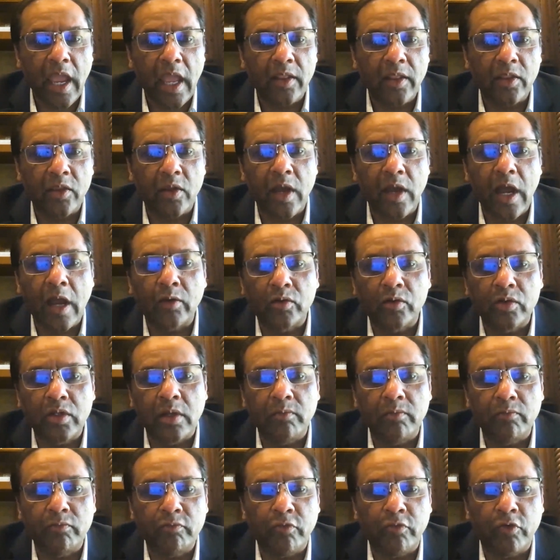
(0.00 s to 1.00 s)
And the
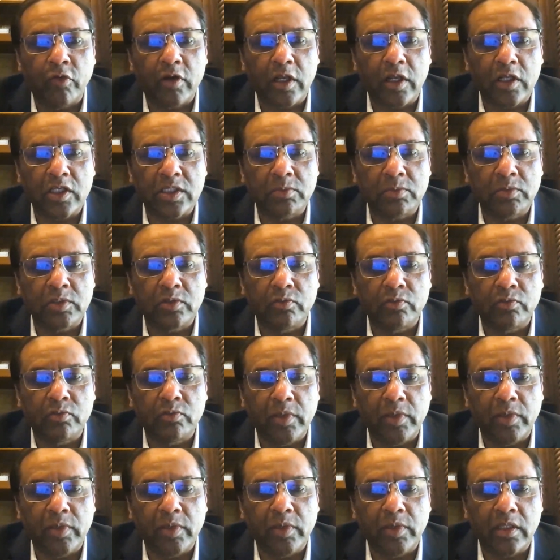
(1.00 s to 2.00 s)
outcome for
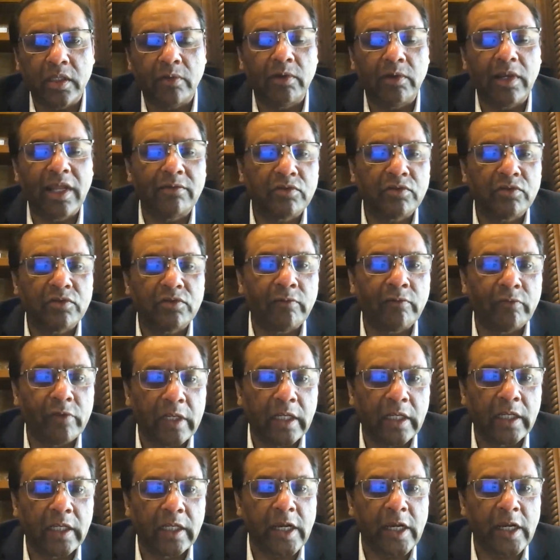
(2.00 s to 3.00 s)
customers would be they will have
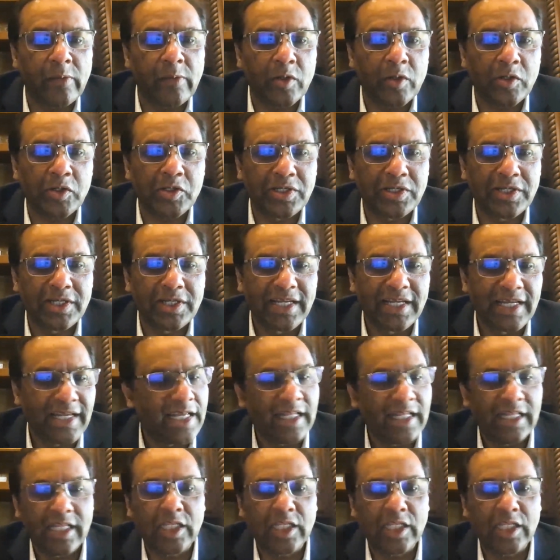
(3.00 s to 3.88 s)
self-healing networks.